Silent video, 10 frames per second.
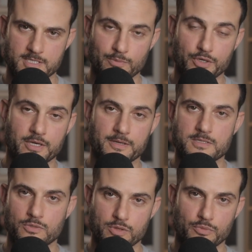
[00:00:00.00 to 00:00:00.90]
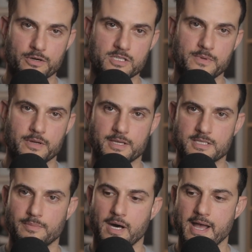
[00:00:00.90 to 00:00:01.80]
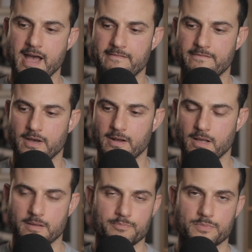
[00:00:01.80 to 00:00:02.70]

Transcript: someone else with more experience might have uh,